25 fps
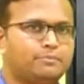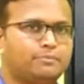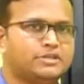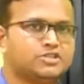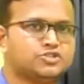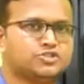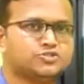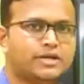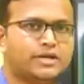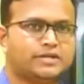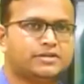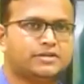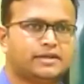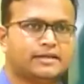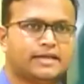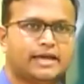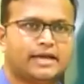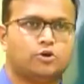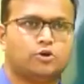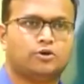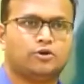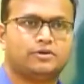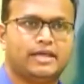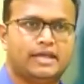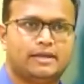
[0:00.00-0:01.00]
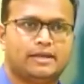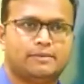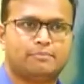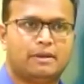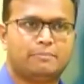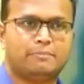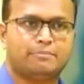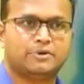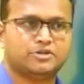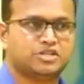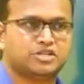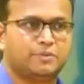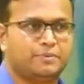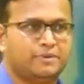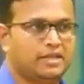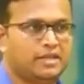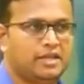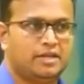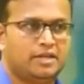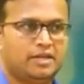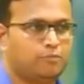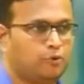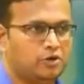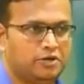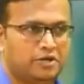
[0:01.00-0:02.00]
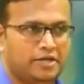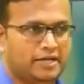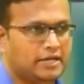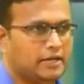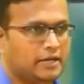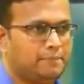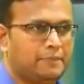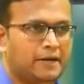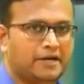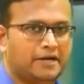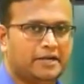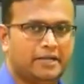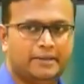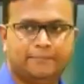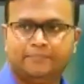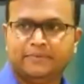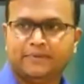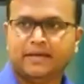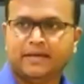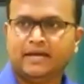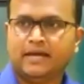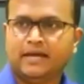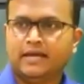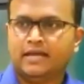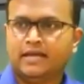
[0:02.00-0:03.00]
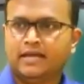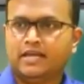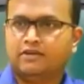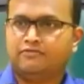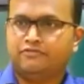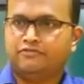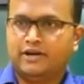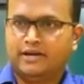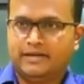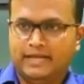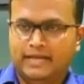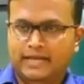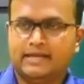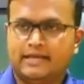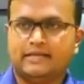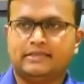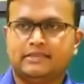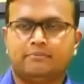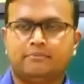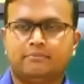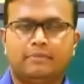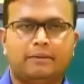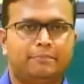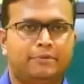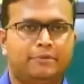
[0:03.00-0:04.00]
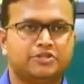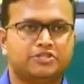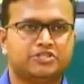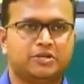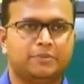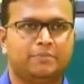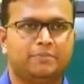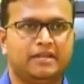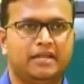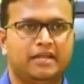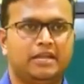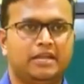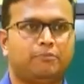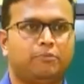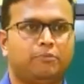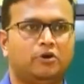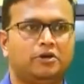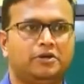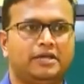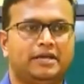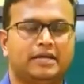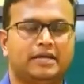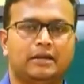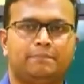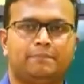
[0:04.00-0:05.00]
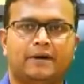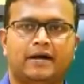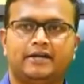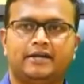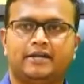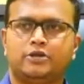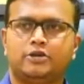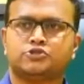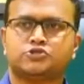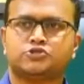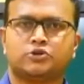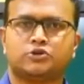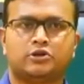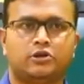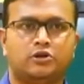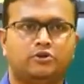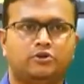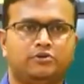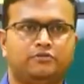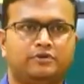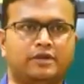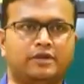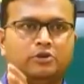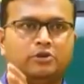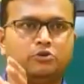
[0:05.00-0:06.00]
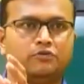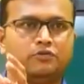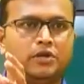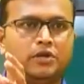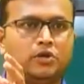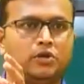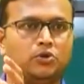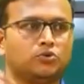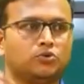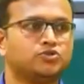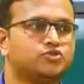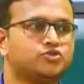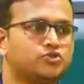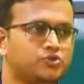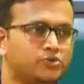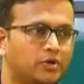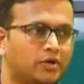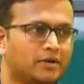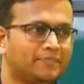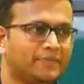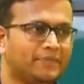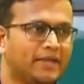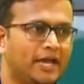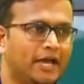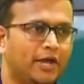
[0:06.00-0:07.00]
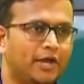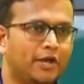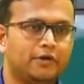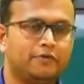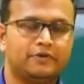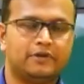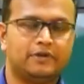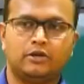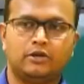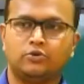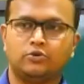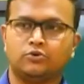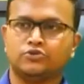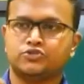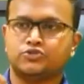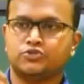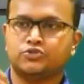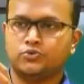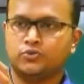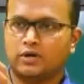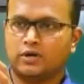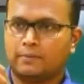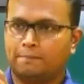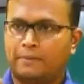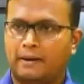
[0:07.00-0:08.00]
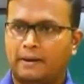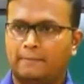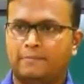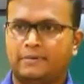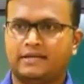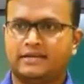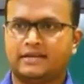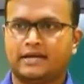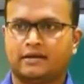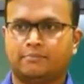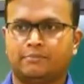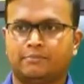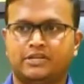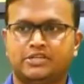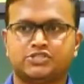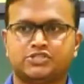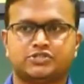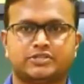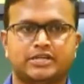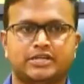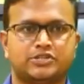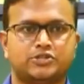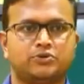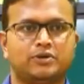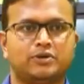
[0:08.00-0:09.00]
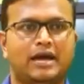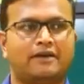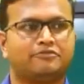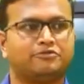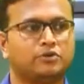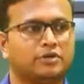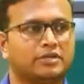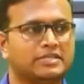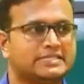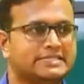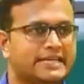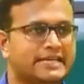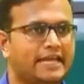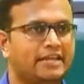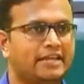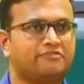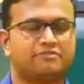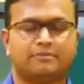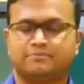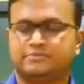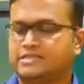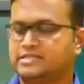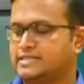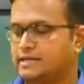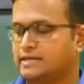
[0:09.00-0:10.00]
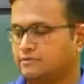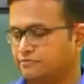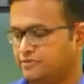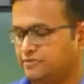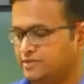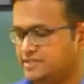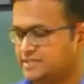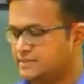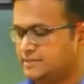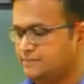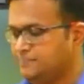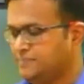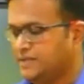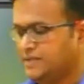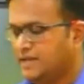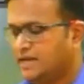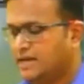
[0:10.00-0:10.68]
administrator cannot take membership in any political party. If you are taking the membership in any political party, you will lose your public administration. You have to resign from the service.